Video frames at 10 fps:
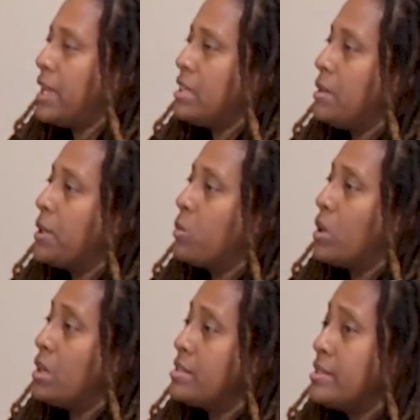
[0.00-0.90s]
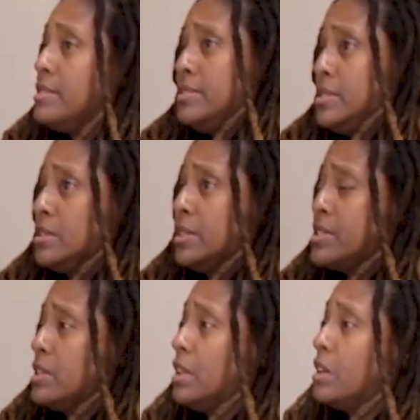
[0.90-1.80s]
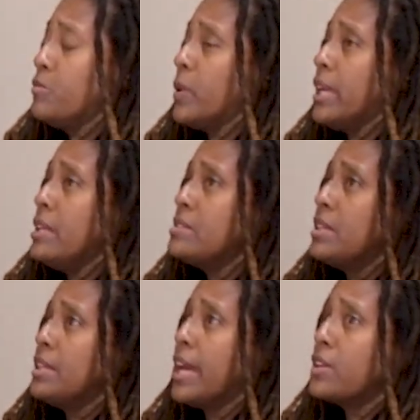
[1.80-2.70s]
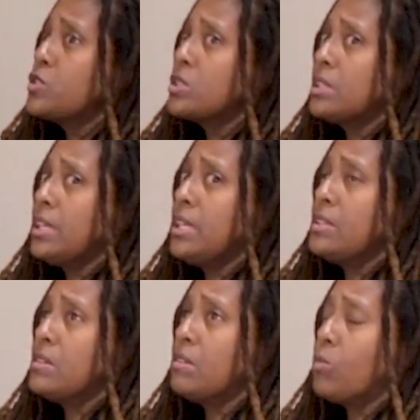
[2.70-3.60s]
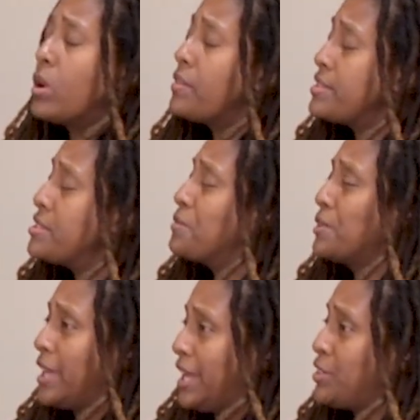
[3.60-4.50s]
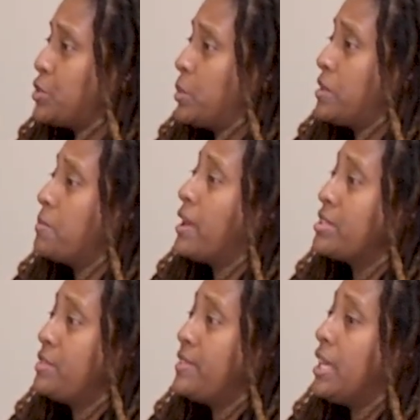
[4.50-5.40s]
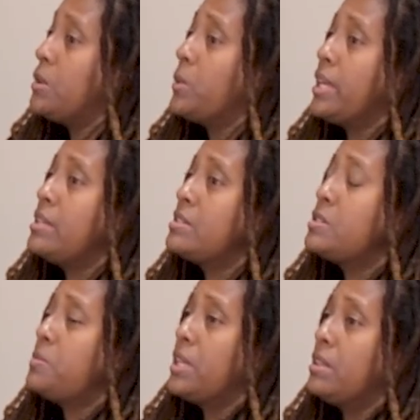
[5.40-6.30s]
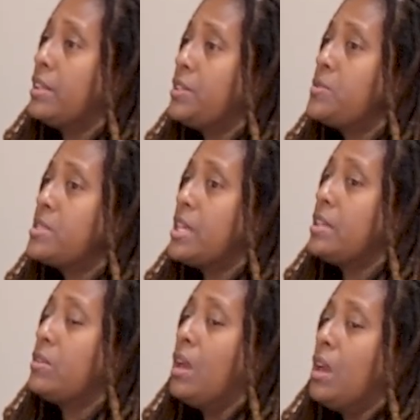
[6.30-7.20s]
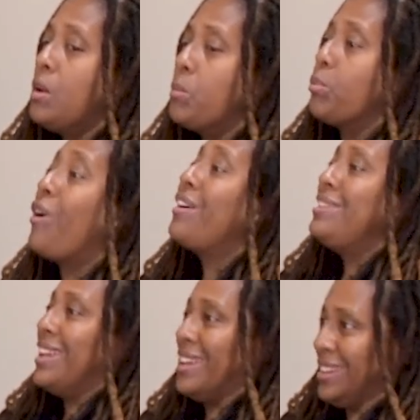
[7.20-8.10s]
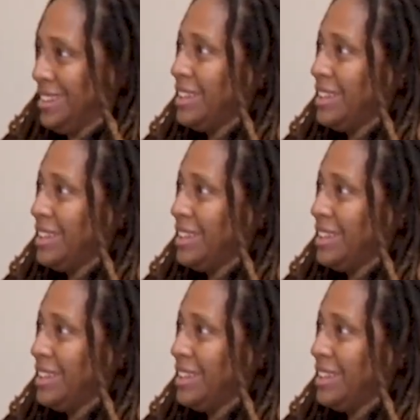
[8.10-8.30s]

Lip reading: pandemic was, and it still is in a lot of ways, it actually, one of the silver liners or one of the positive takeaways has been, like you said, broadening,